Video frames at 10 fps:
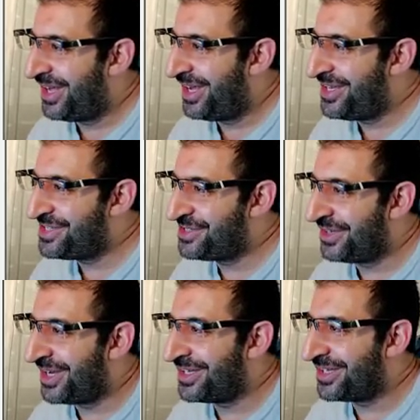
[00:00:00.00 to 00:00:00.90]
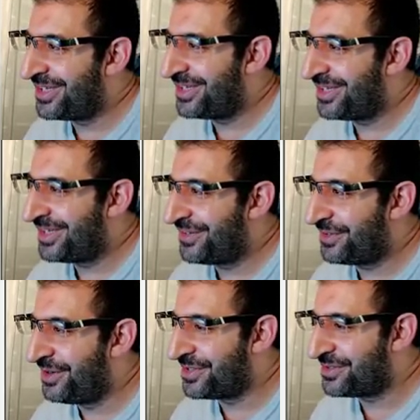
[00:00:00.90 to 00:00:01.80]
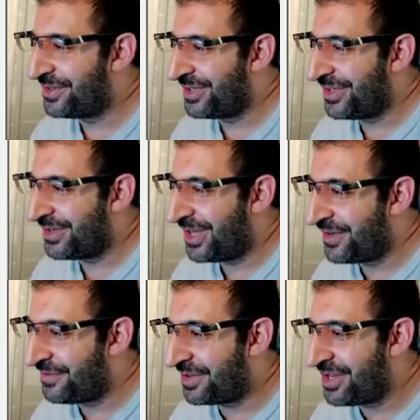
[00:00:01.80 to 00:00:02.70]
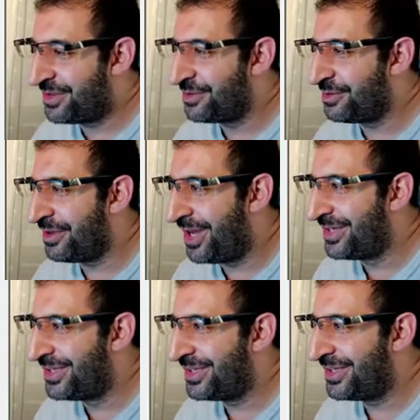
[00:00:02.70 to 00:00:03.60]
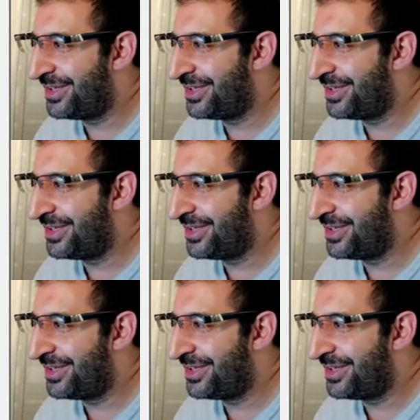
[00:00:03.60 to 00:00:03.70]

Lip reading: Here is the ad. Of course, we have a click to the ad.